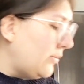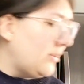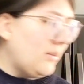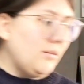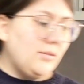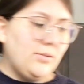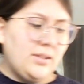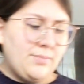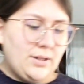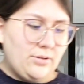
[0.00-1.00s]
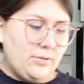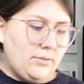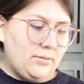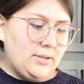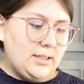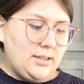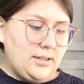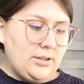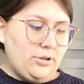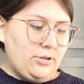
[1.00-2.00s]
one's also a special
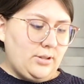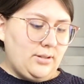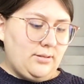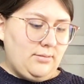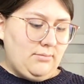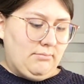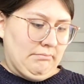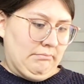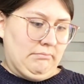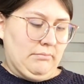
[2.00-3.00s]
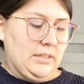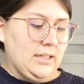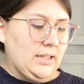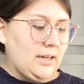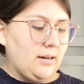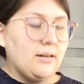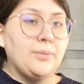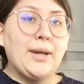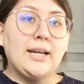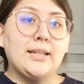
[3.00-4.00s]
edition. Under a
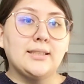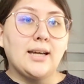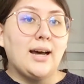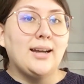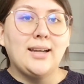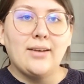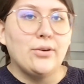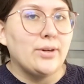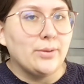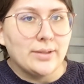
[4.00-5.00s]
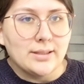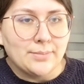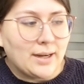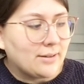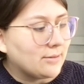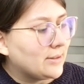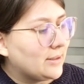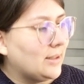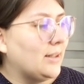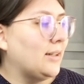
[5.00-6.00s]
Painted Sky. I have no idea what this is about.
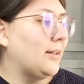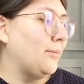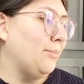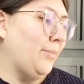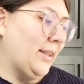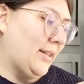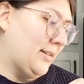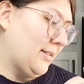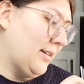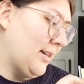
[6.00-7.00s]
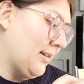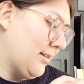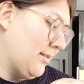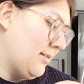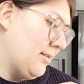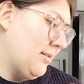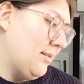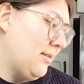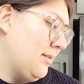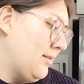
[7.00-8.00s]
But there's like
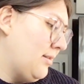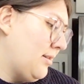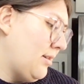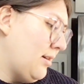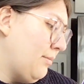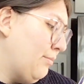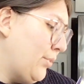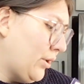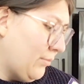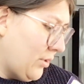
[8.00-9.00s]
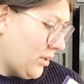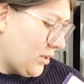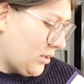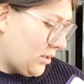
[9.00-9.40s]
a bookmark